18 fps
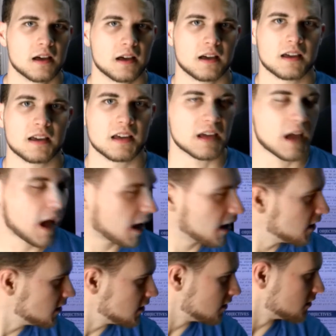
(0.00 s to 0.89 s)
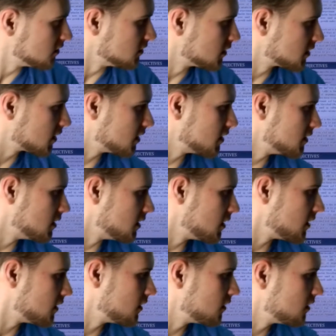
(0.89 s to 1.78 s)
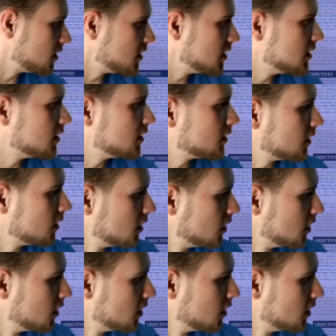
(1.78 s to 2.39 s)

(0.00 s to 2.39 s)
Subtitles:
A high yield in the